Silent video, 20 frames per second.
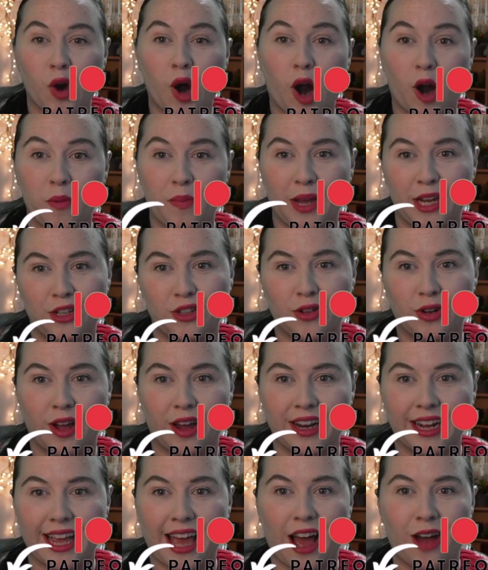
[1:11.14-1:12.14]
for our
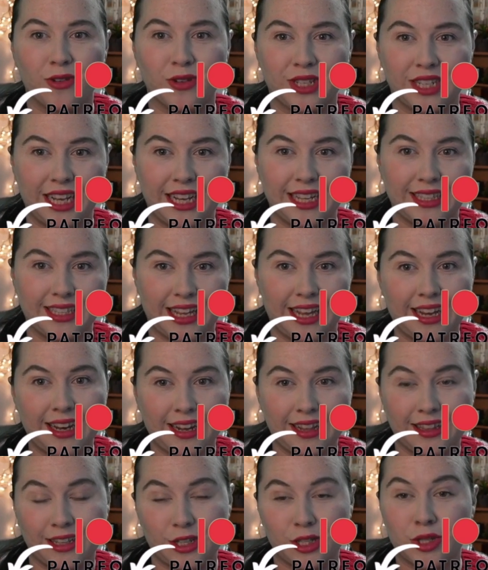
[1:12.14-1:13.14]
Patreon account is
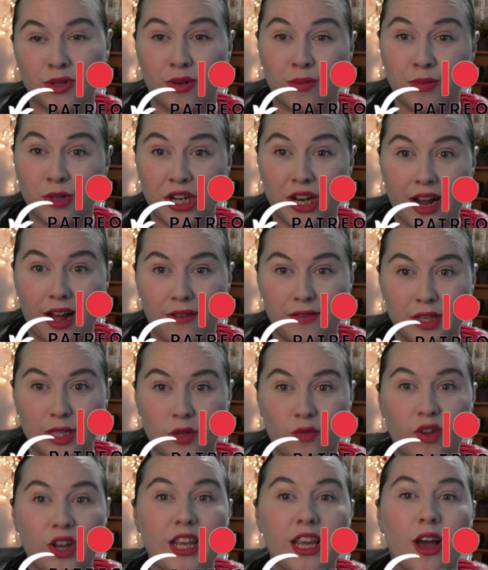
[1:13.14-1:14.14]
in the description of
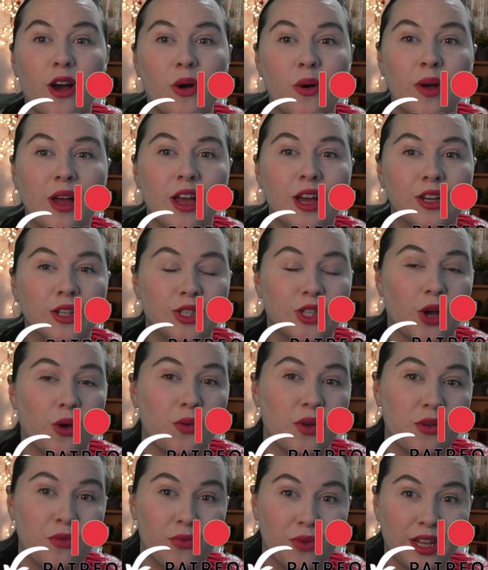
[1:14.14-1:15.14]
this video. So
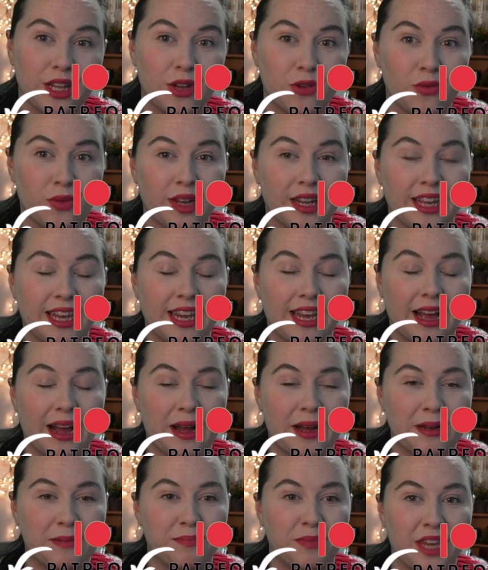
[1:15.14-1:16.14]
we really, really
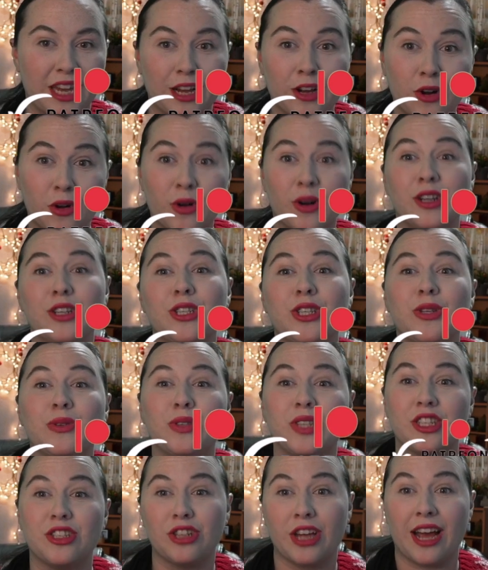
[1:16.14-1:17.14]
um, encourage you
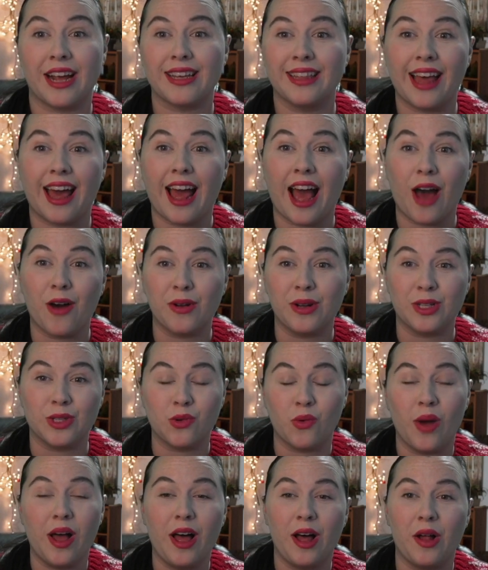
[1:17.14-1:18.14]
to check that out
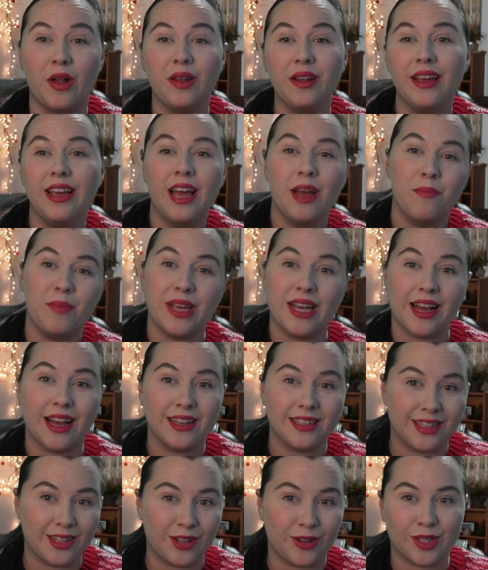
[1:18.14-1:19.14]
as well
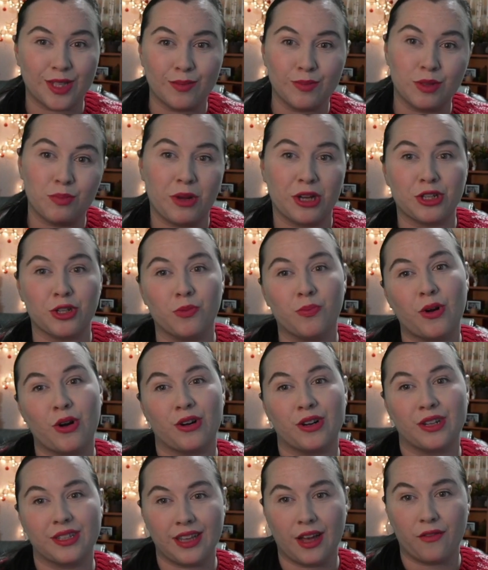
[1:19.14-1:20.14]
because there's some special
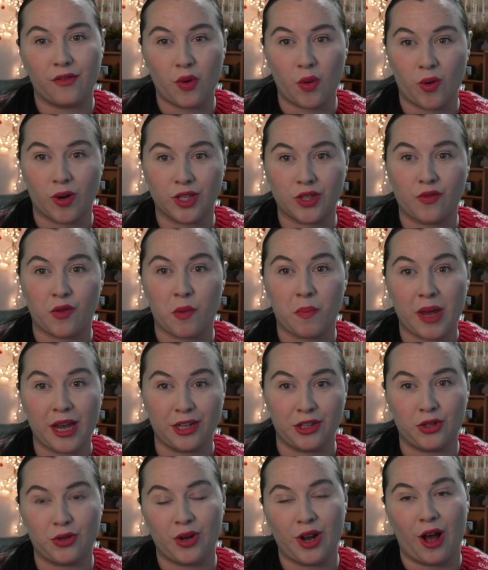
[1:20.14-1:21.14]
perks, of course, for
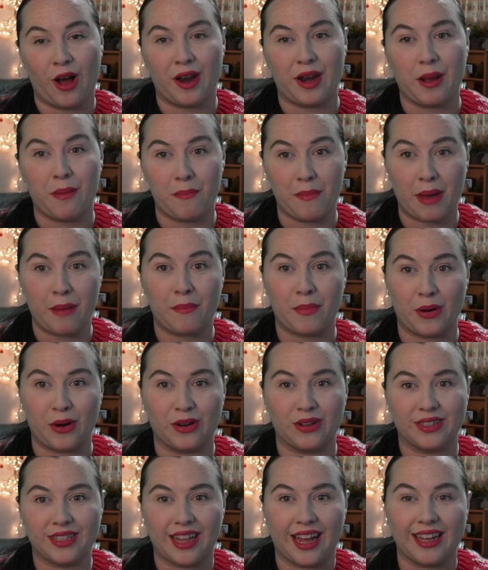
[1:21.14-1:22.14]
Patreon
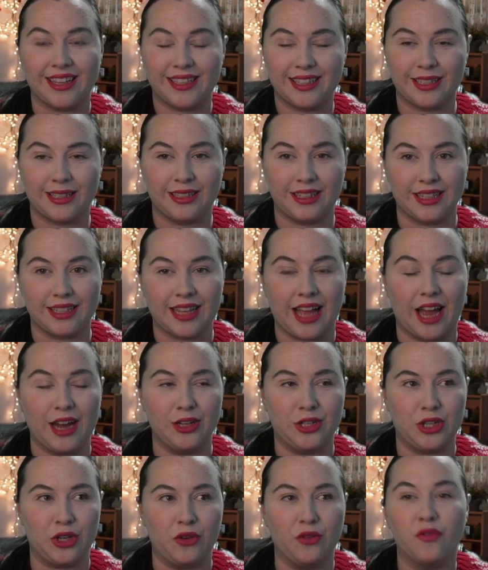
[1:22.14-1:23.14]
members that
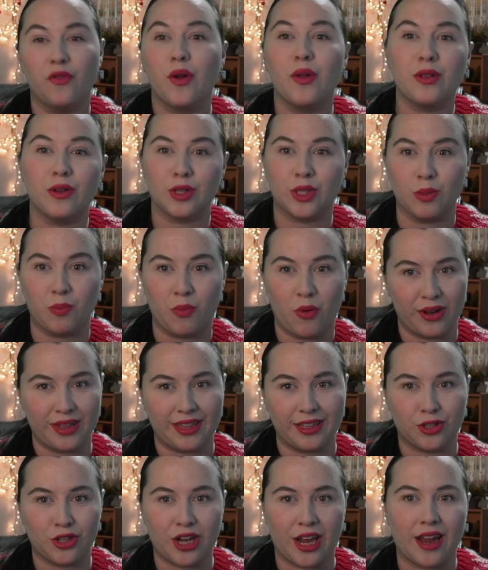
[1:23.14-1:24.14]
decide to further
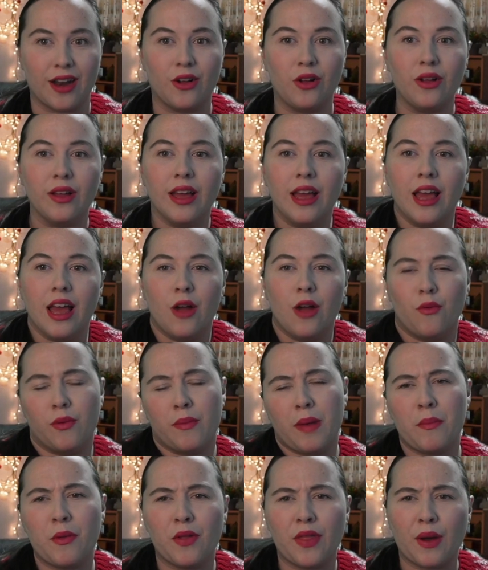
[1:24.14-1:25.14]
support this channel.
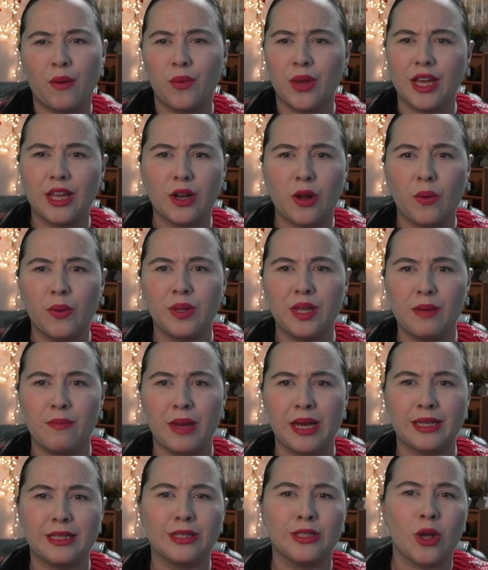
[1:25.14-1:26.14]
Remember that we can only
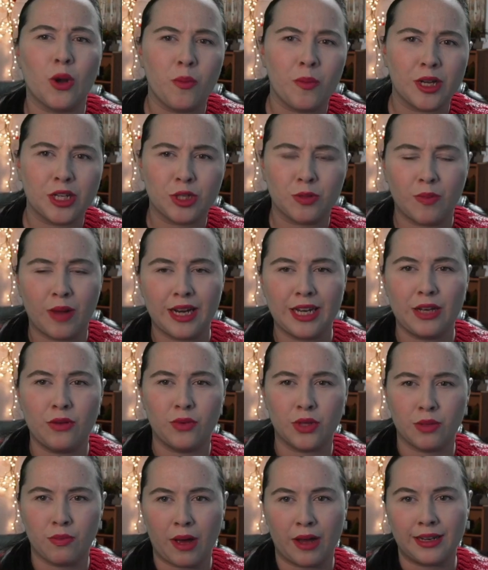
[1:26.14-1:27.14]
make so much money
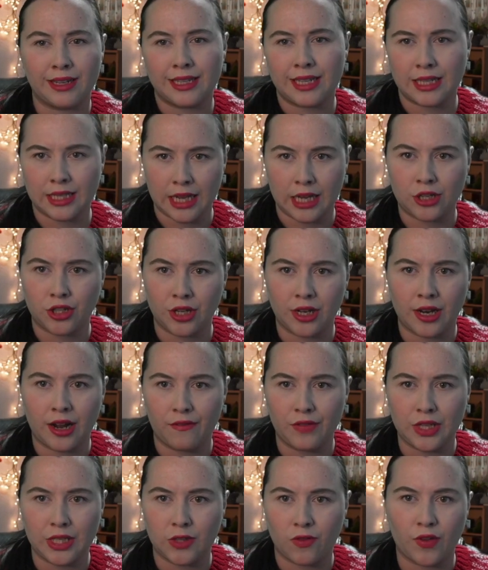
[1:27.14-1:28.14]
with monetization
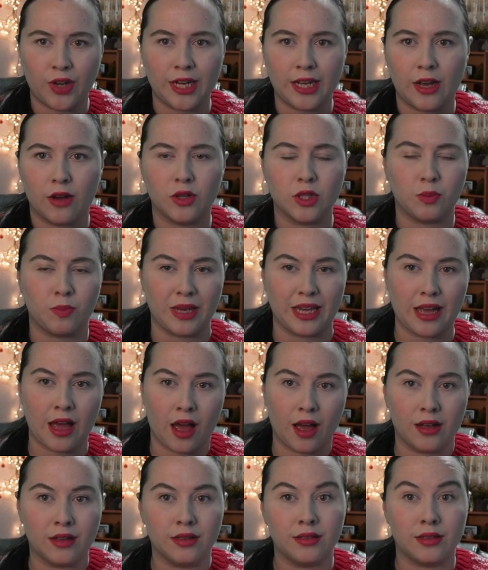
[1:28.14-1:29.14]
of these videos
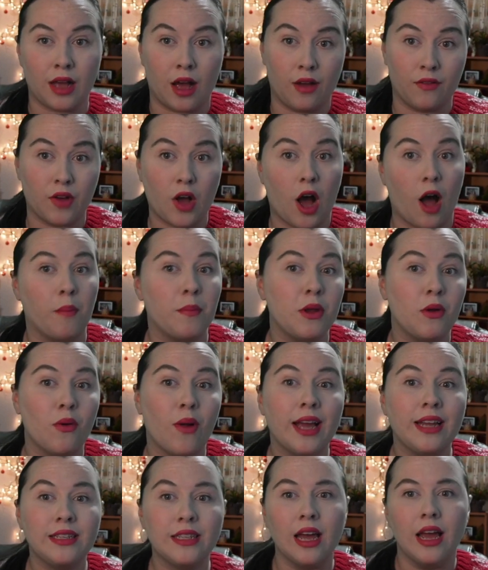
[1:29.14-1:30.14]
because of
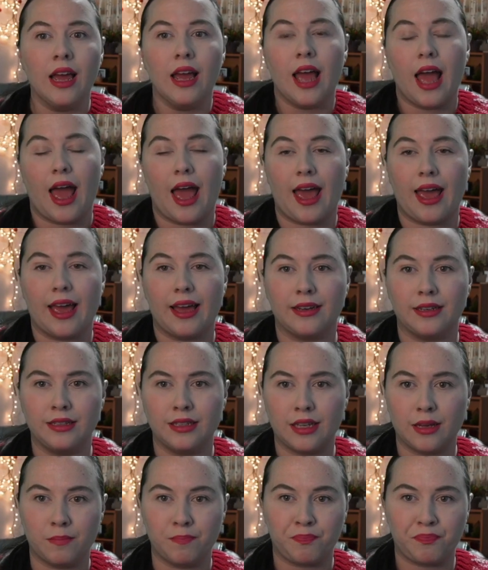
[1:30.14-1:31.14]
copyright
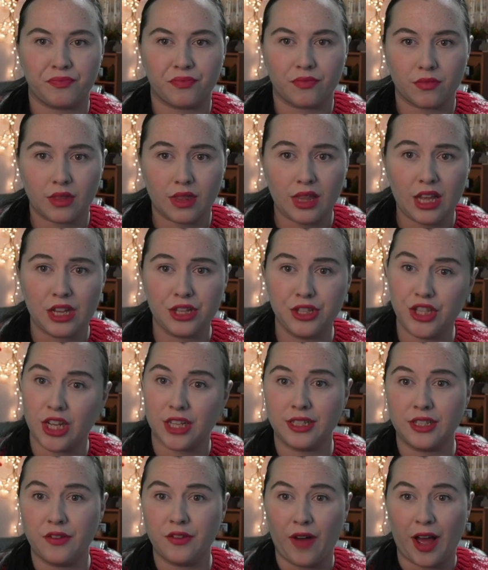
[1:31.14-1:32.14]
and
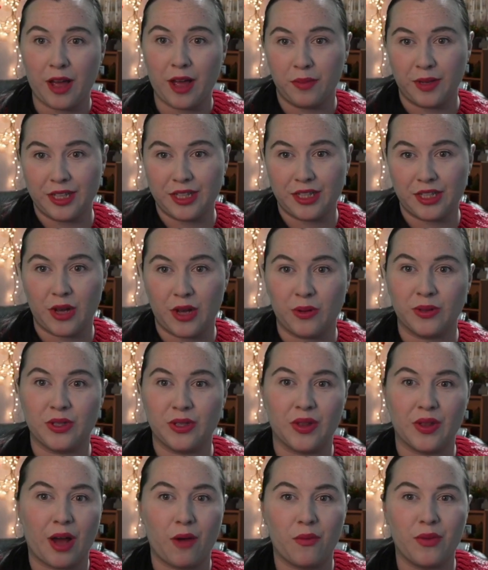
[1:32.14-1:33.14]
justifiably so
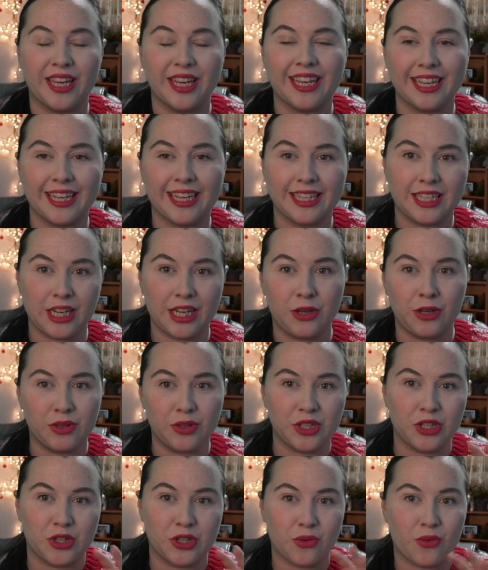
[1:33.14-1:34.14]
so that we can continue
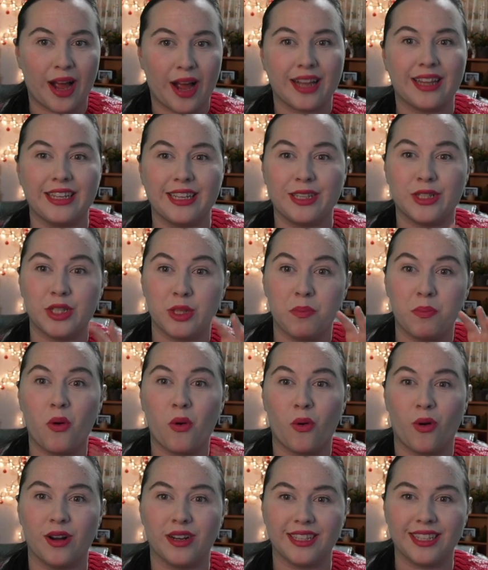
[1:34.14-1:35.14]
to directly
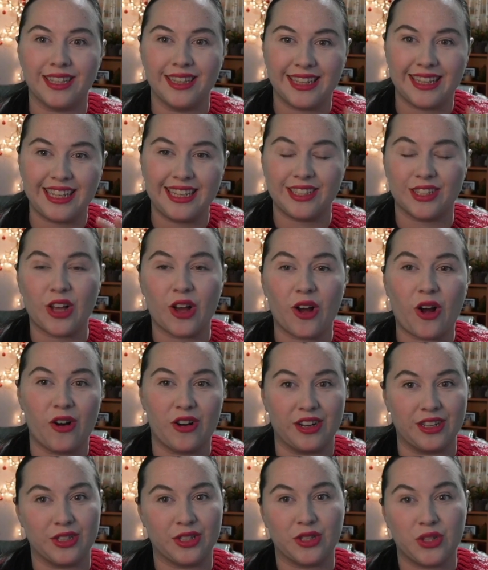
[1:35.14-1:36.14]
support these
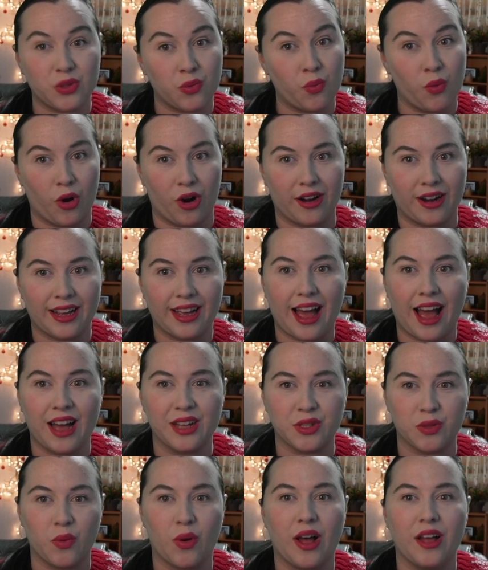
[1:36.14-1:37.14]
artists work
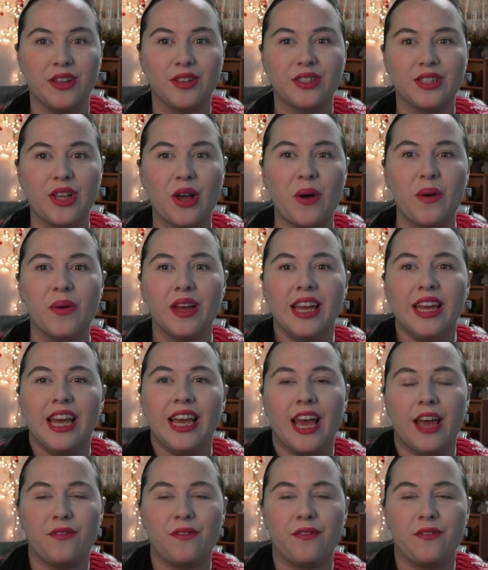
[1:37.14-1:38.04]
as well so